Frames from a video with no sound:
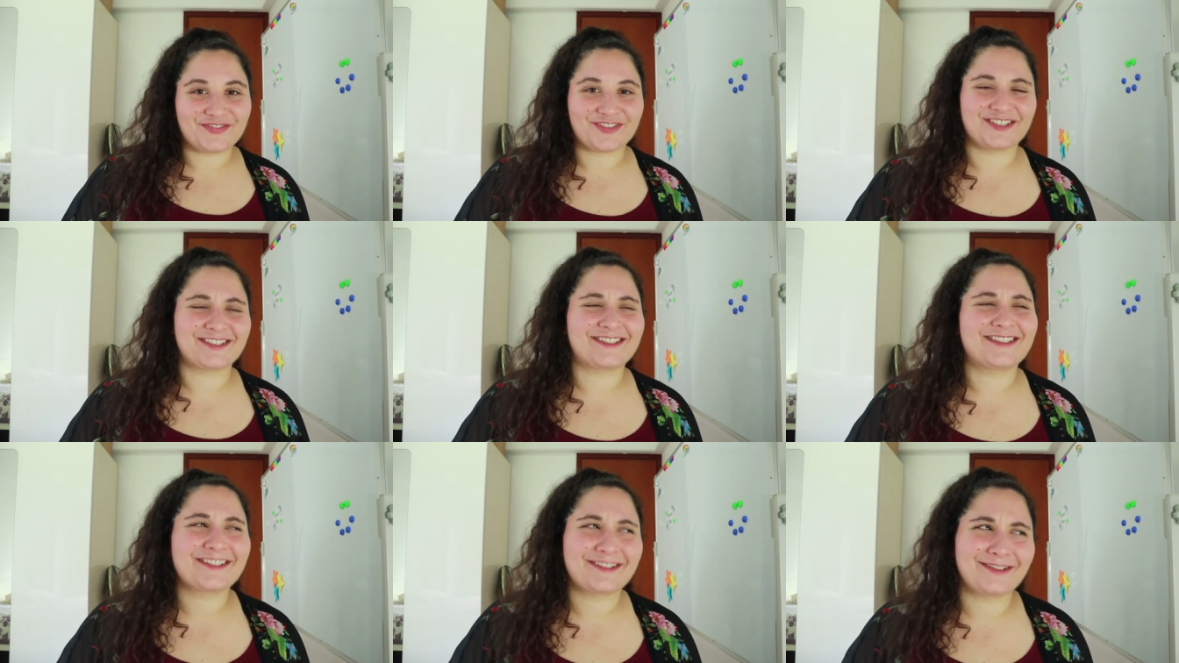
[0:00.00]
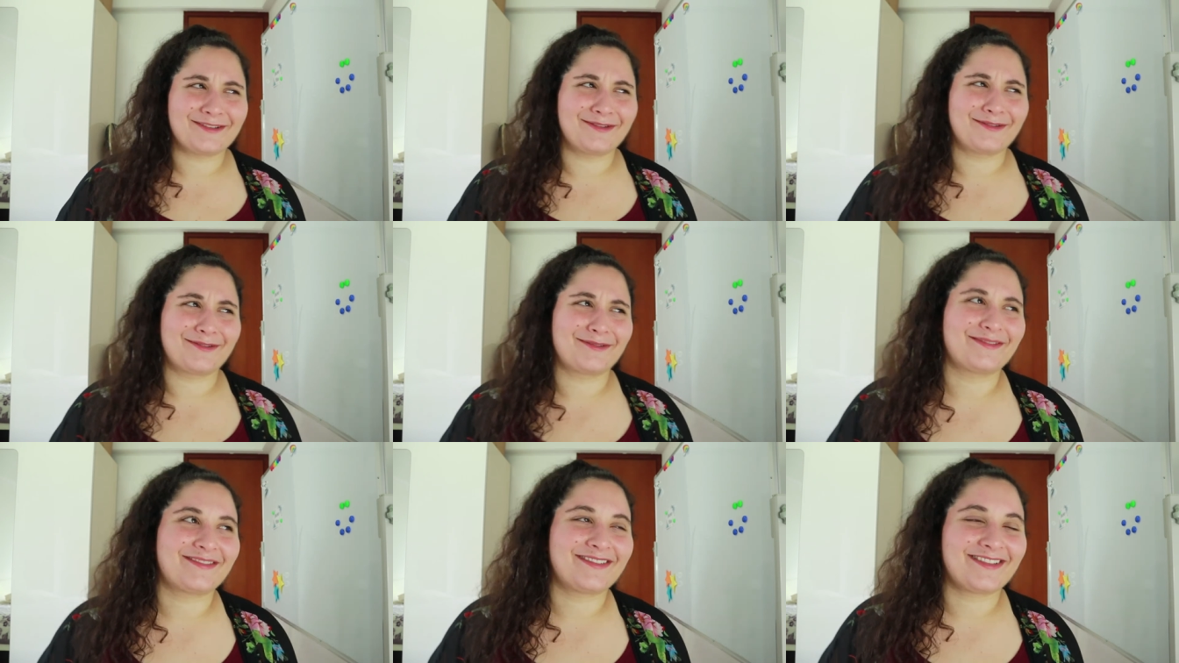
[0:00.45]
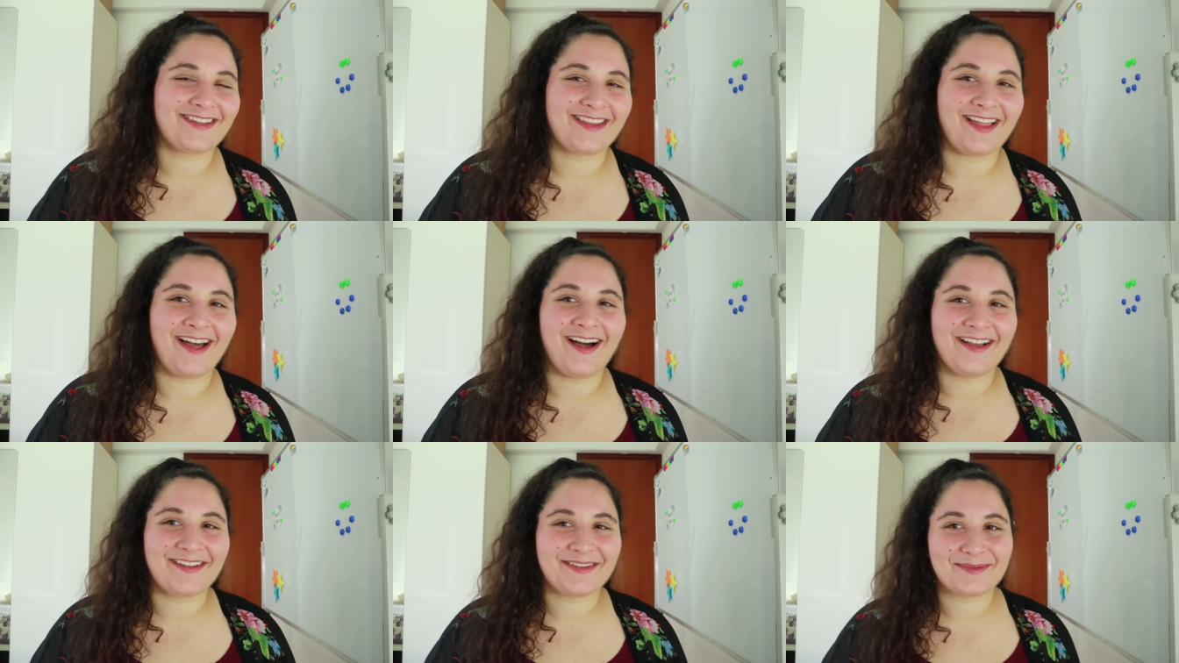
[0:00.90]
for us to go to the
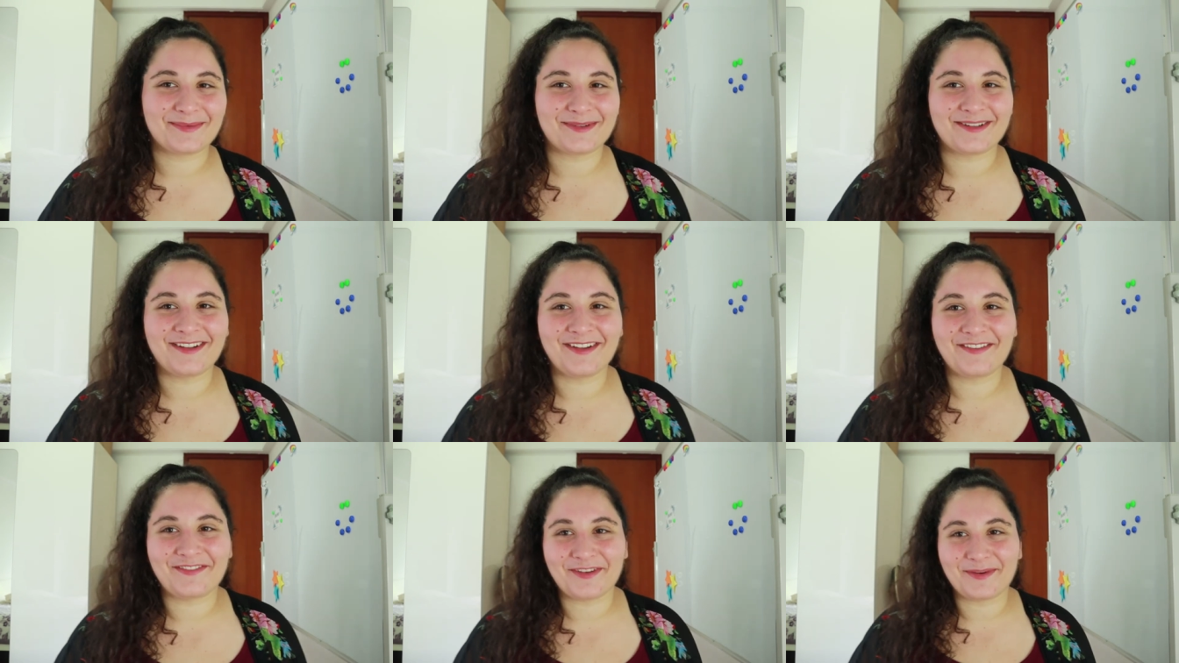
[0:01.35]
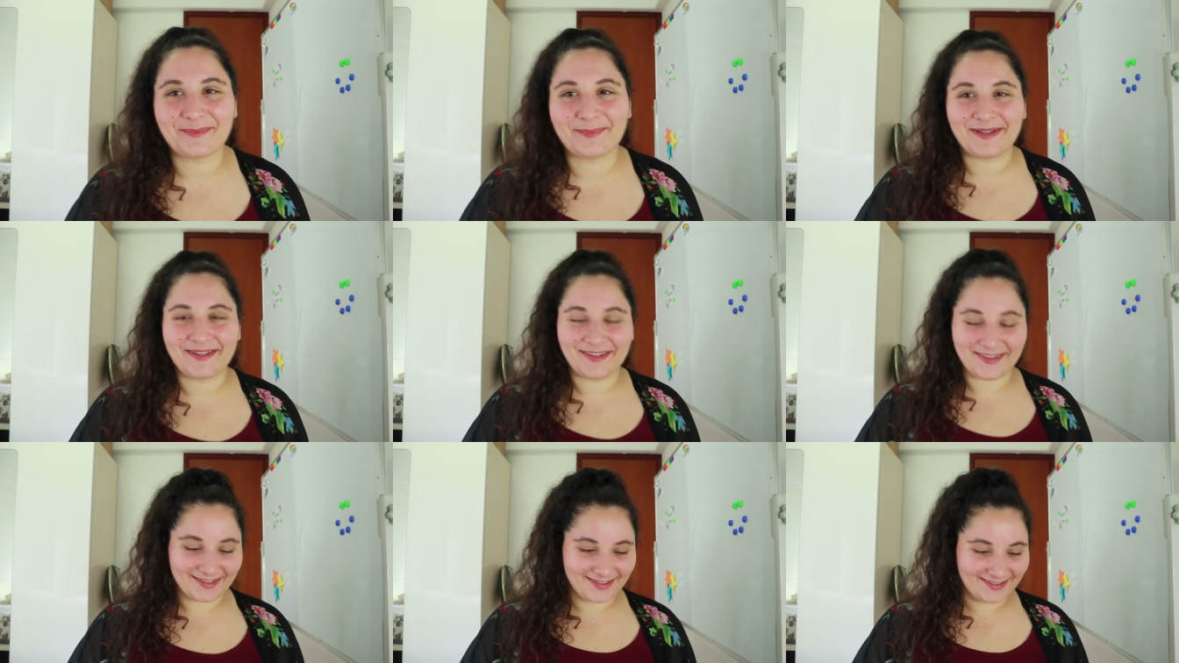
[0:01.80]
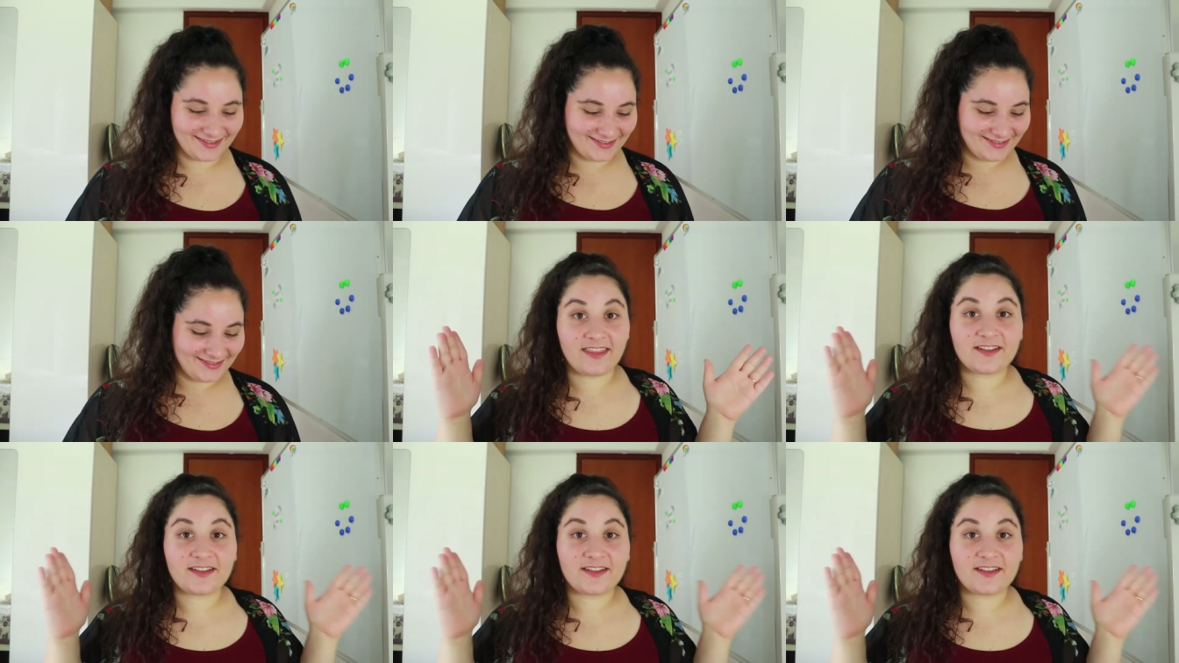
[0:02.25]
hospital every month.